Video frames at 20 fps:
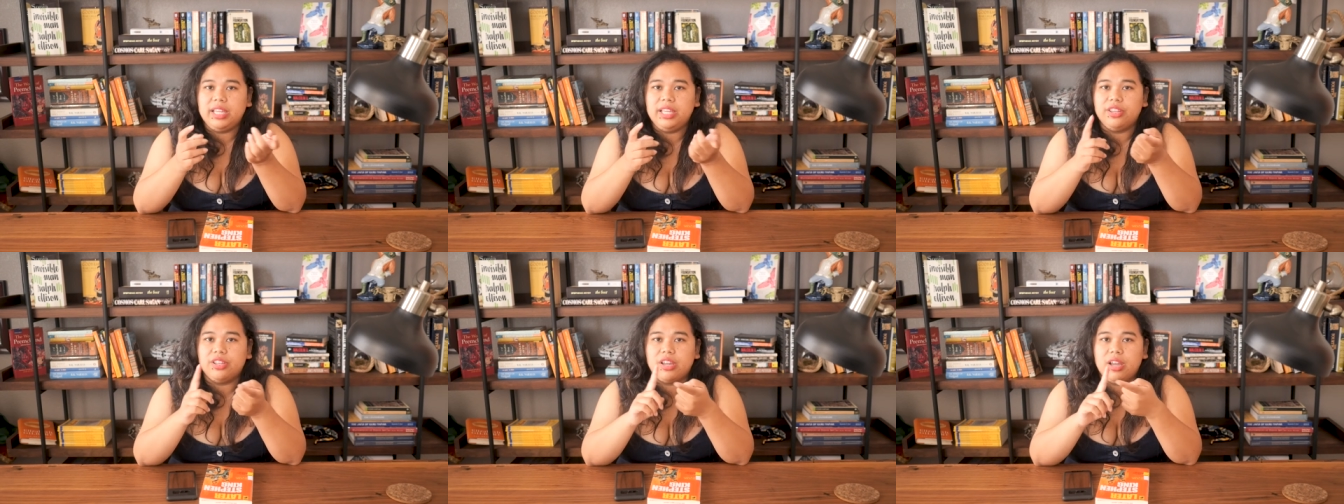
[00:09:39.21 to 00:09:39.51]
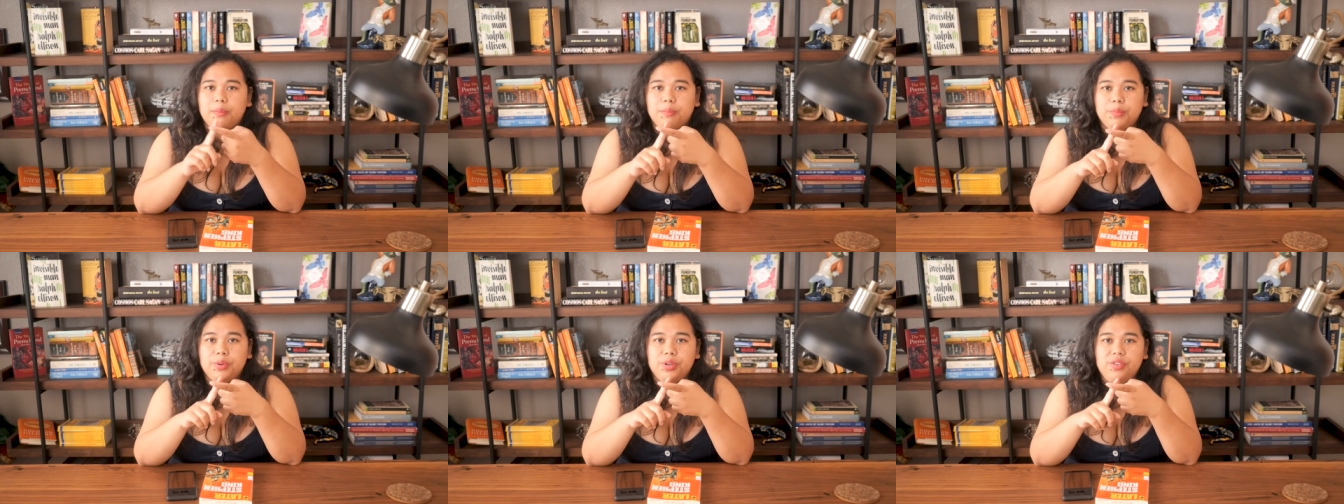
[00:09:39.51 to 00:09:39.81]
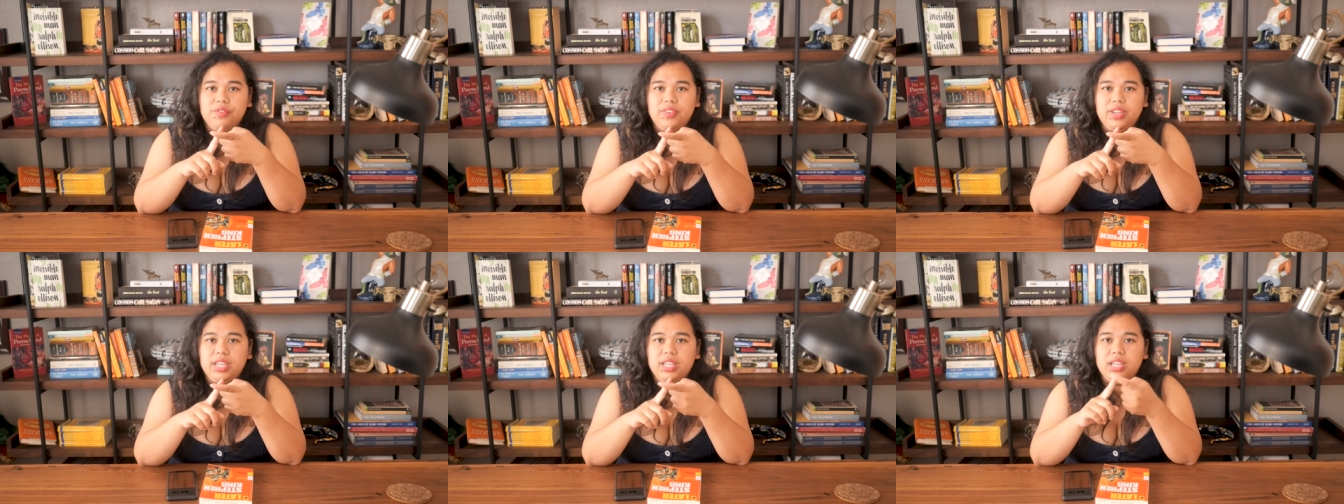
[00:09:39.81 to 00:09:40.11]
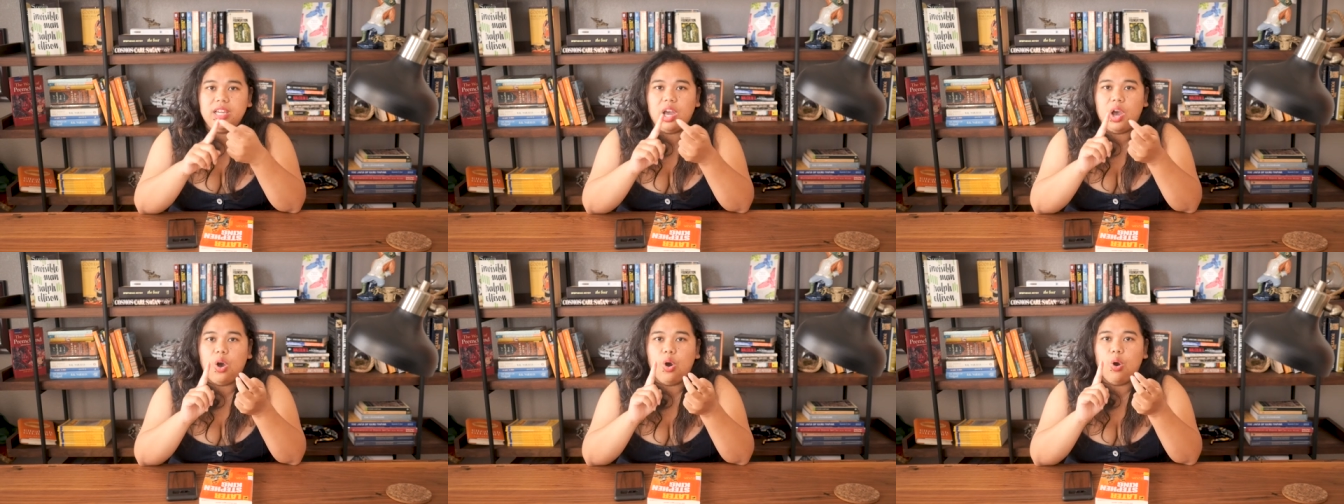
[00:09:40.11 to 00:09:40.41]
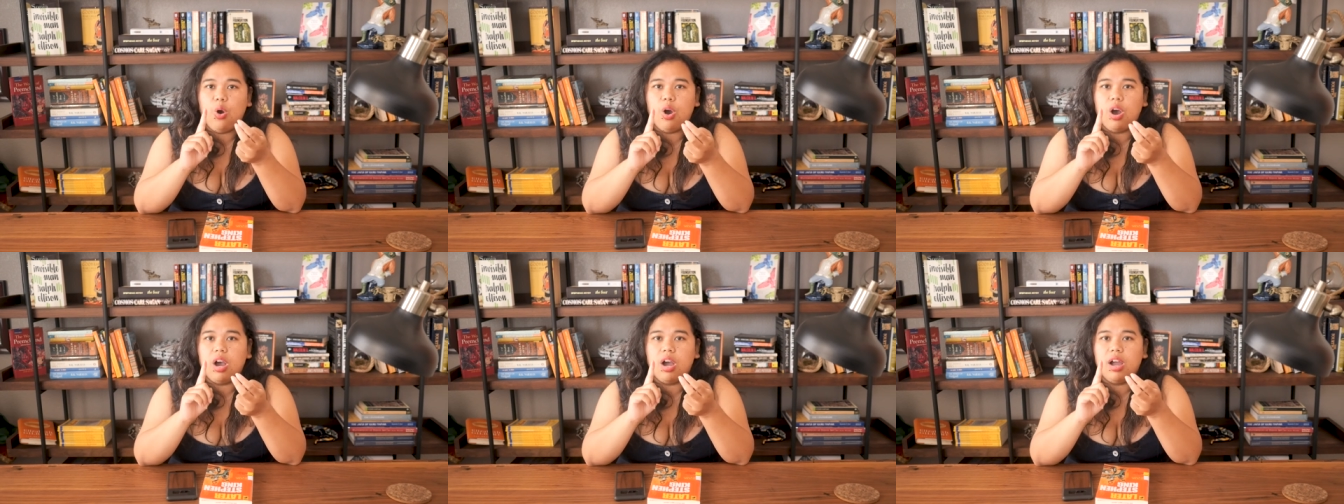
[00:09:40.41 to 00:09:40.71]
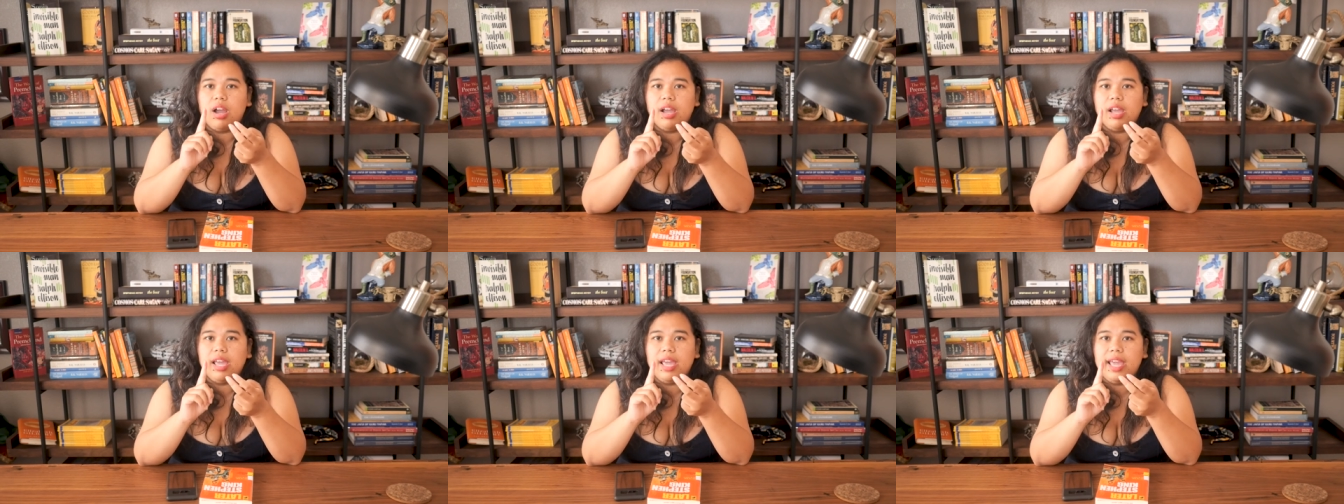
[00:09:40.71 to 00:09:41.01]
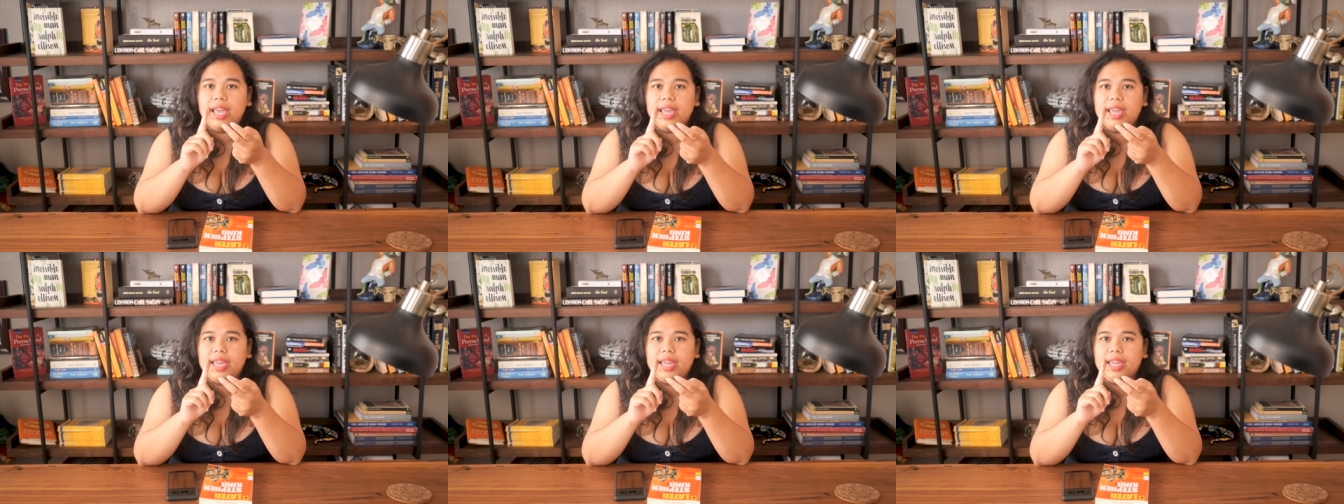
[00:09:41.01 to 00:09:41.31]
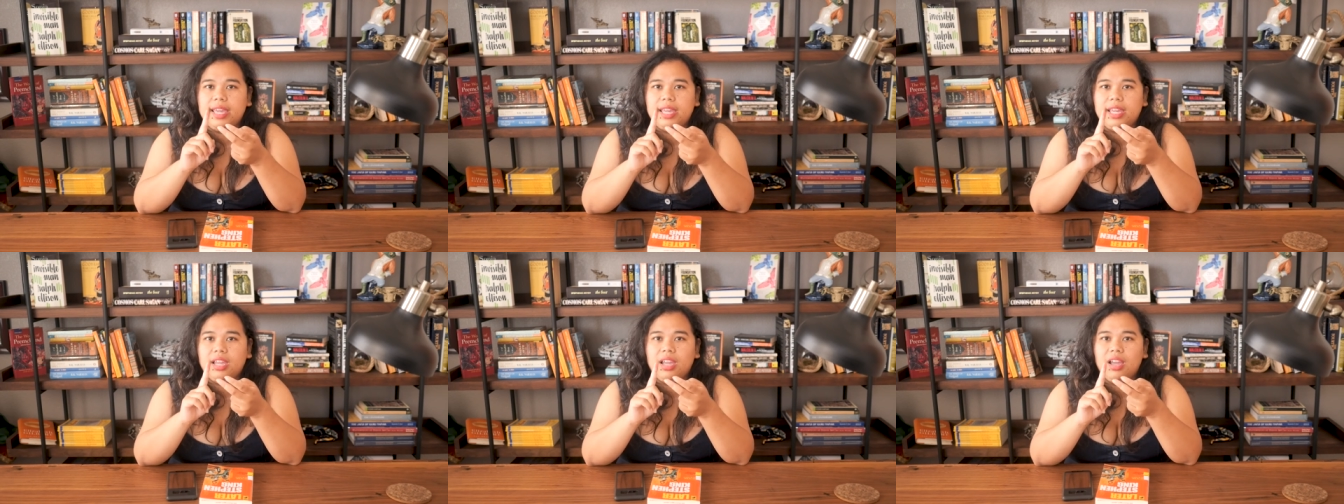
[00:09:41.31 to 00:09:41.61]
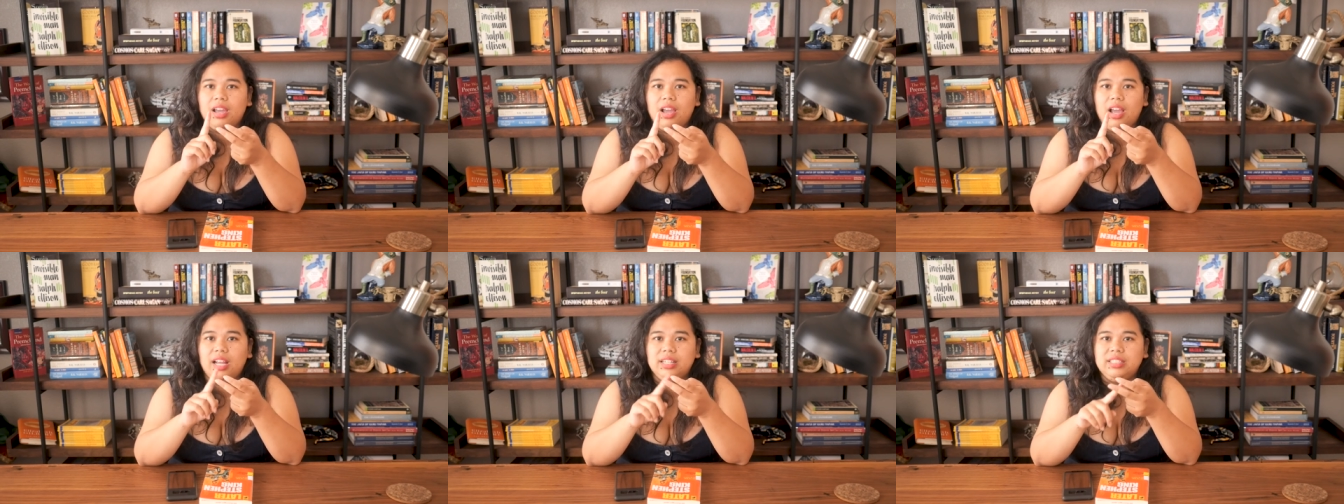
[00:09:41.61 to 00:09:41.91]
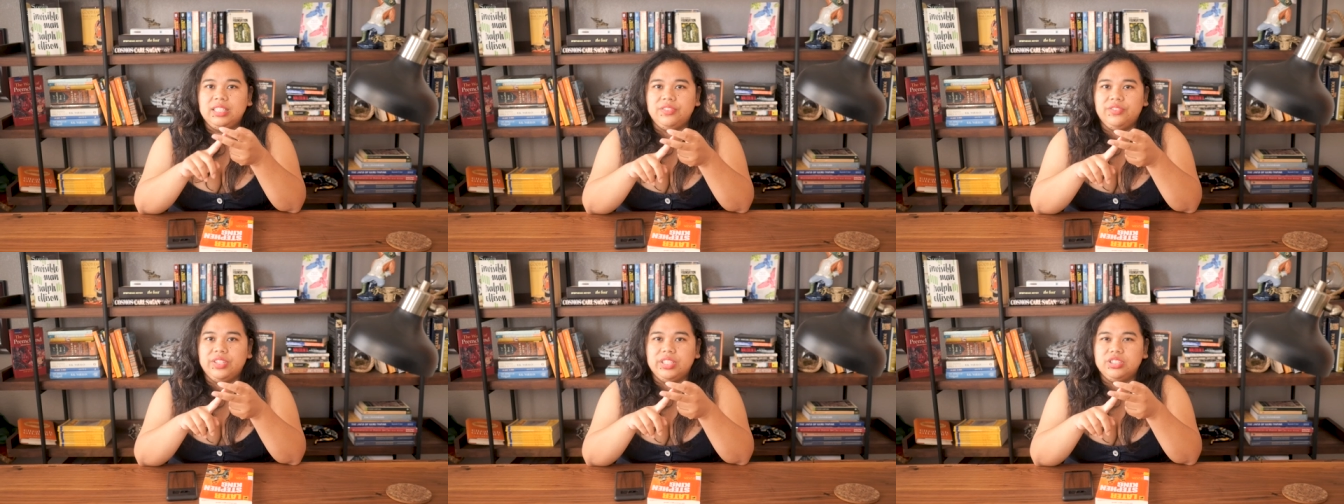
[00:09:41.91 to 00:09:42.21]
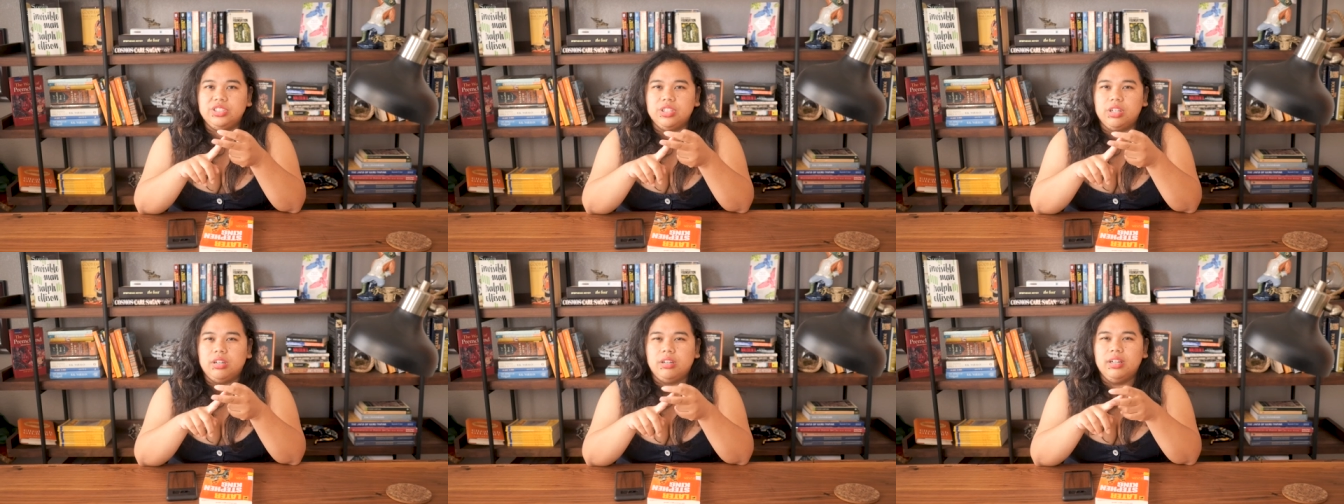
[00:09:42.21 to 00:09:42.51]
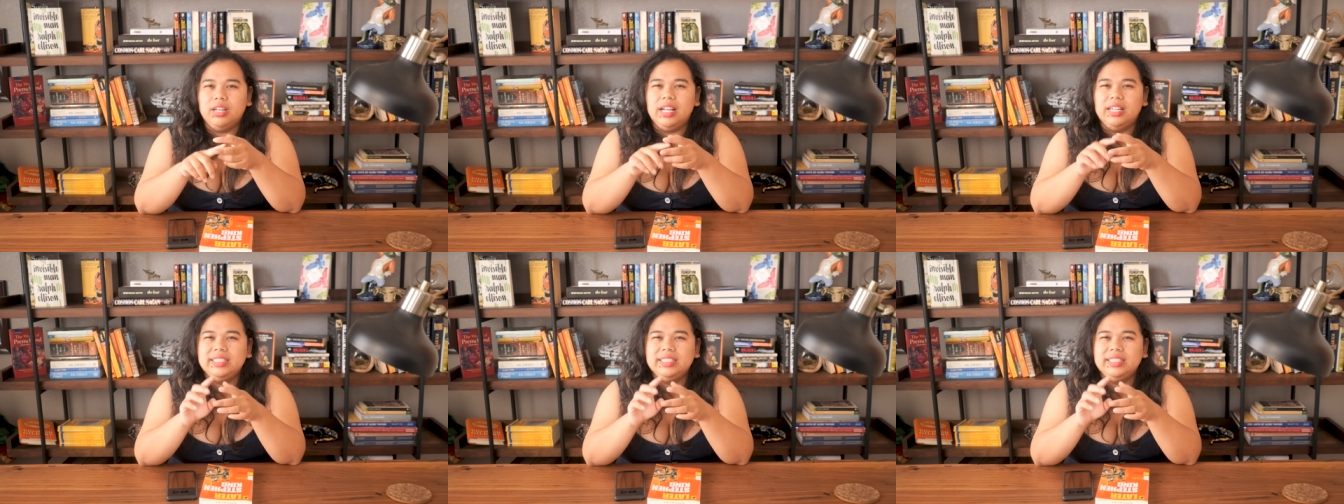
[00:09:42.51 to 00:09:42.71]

either a movie or a, a TV show.